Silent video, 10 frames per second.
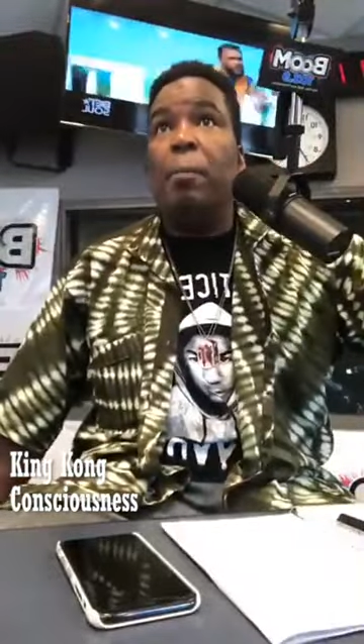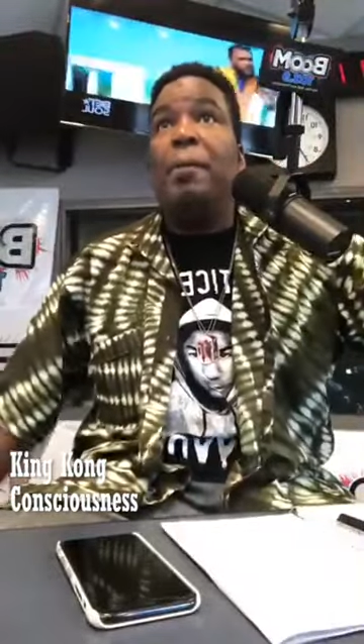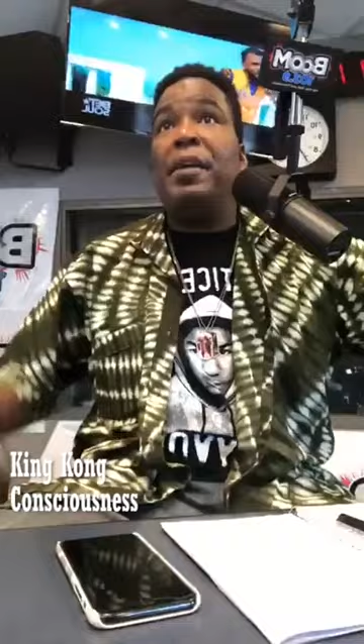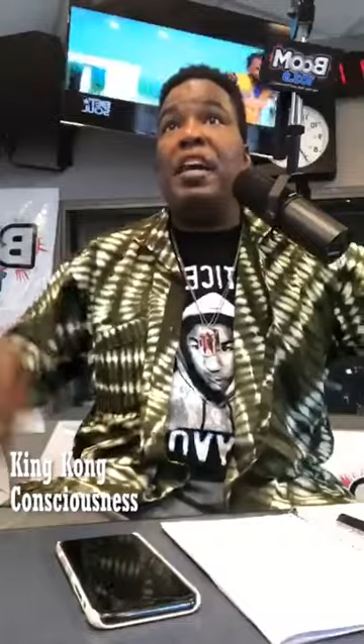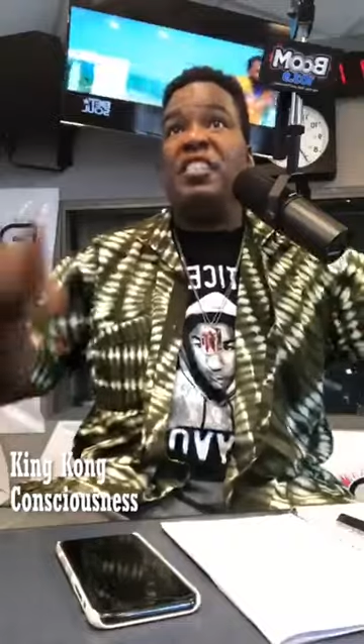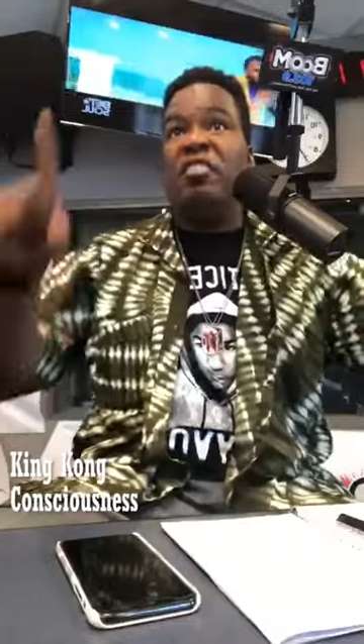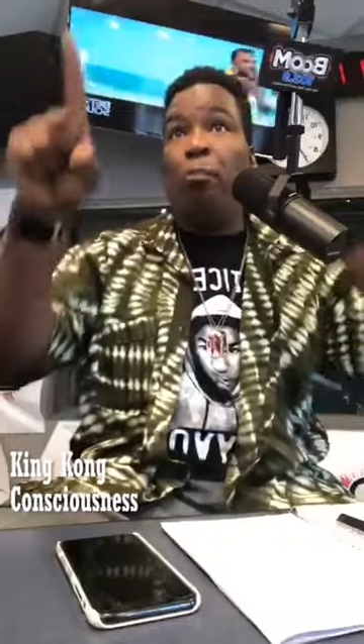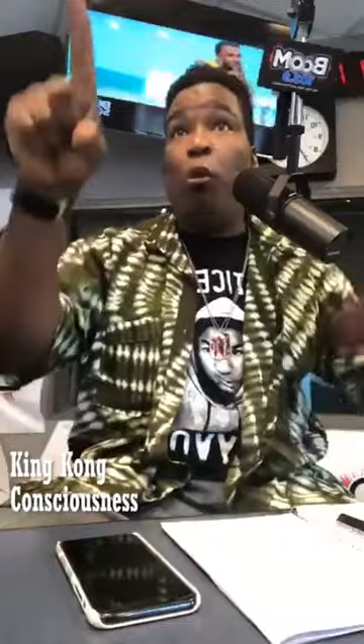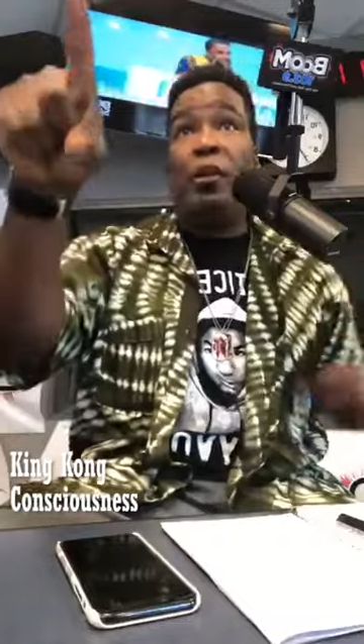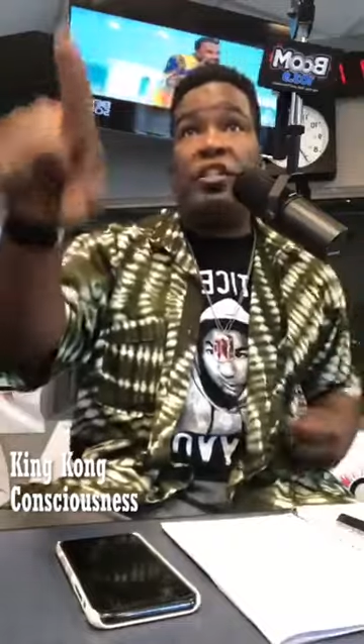But because
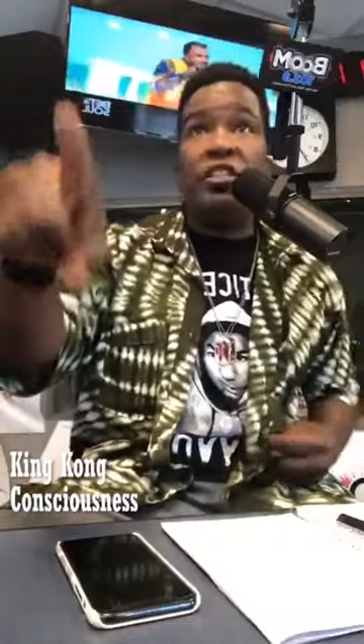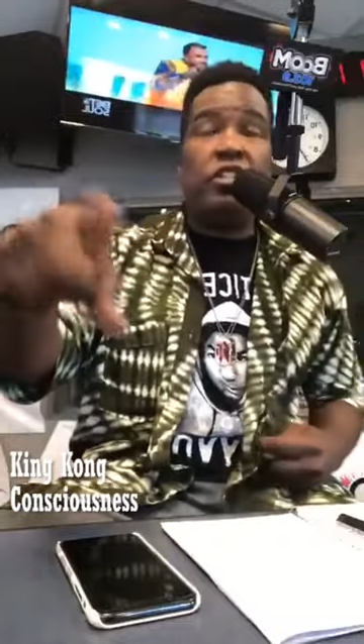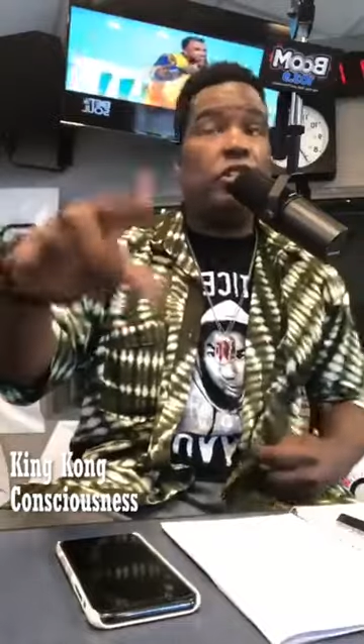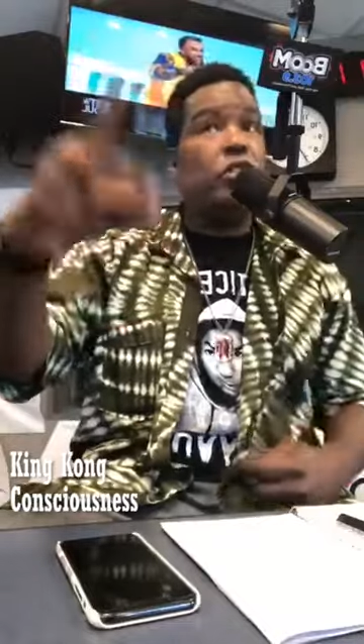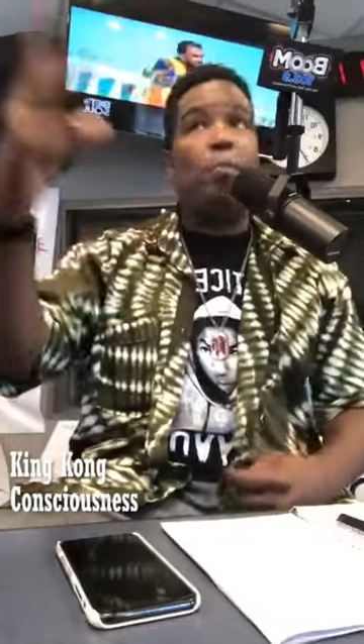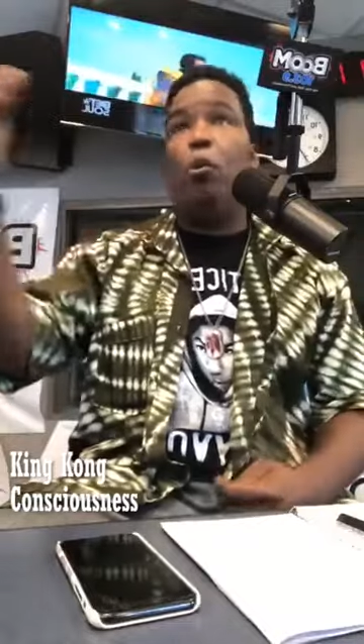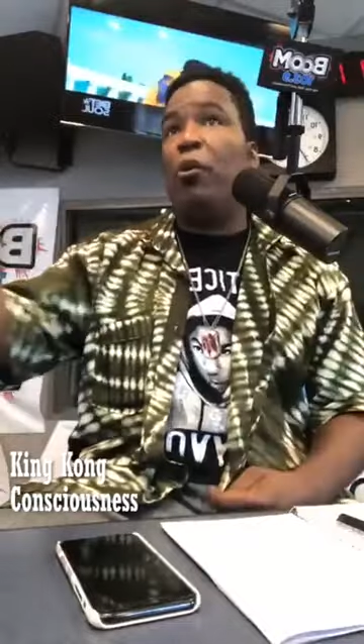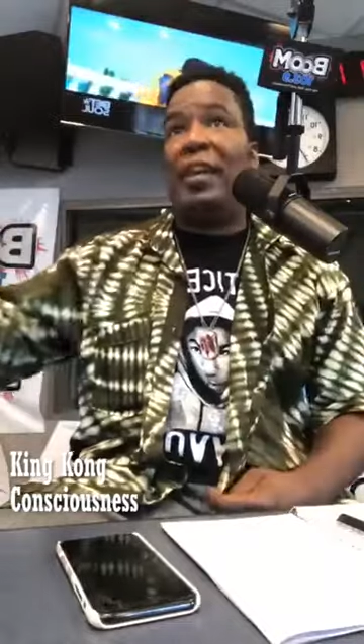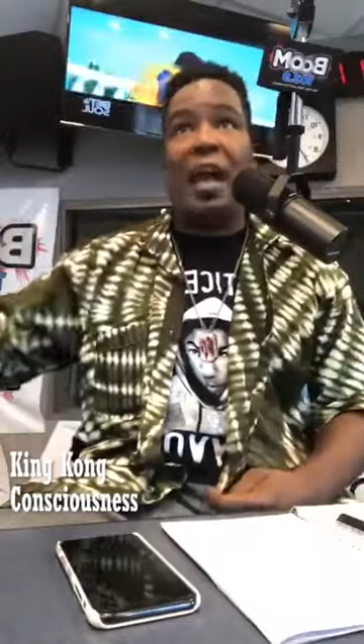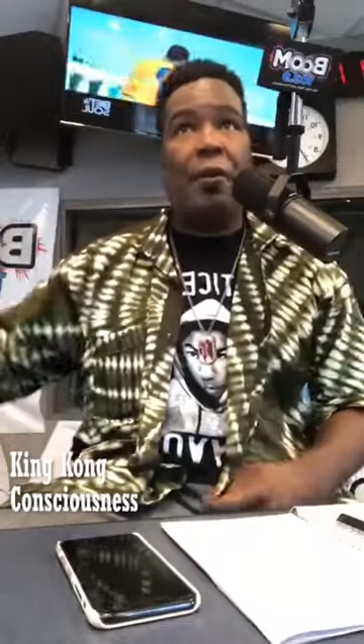of poor decisions,
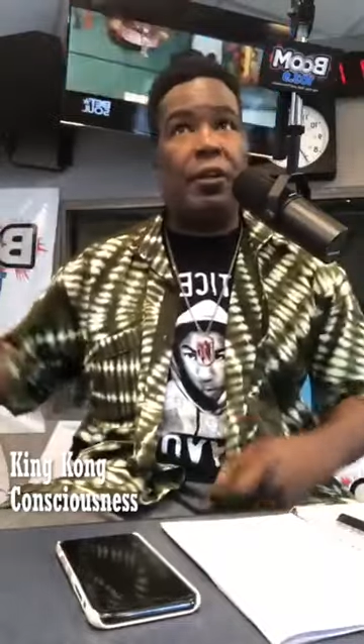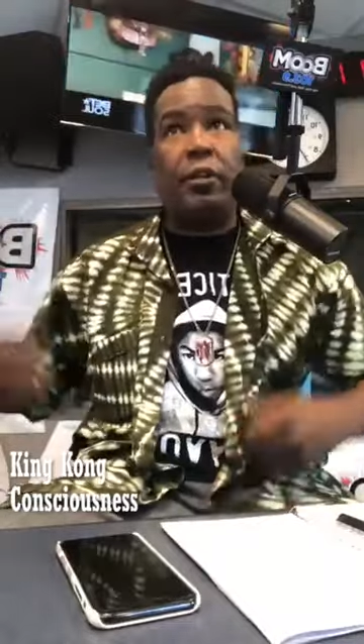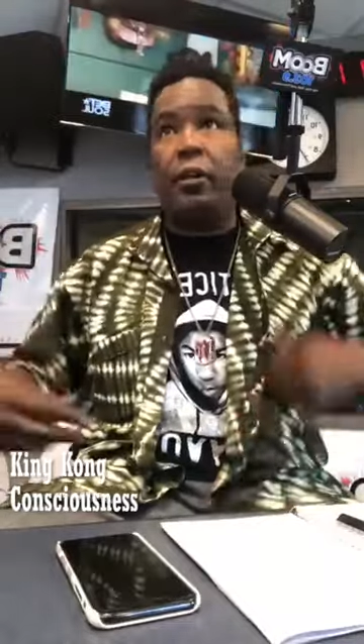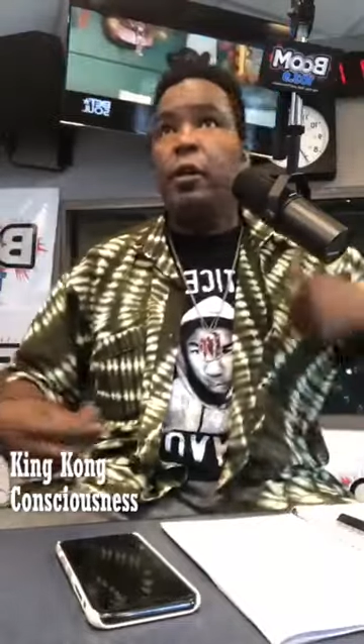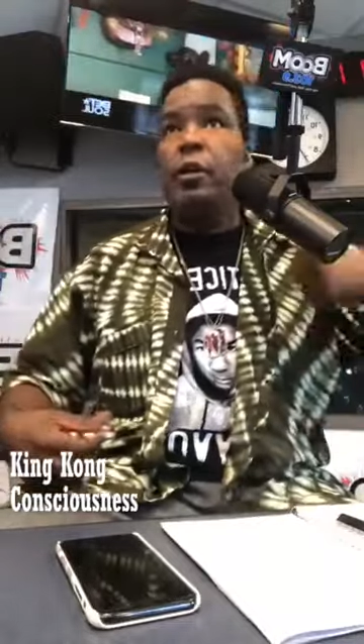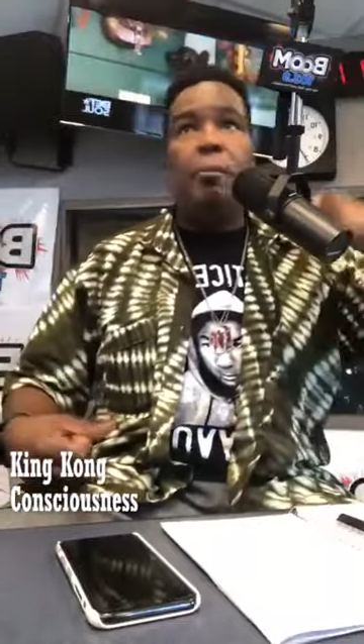poor character,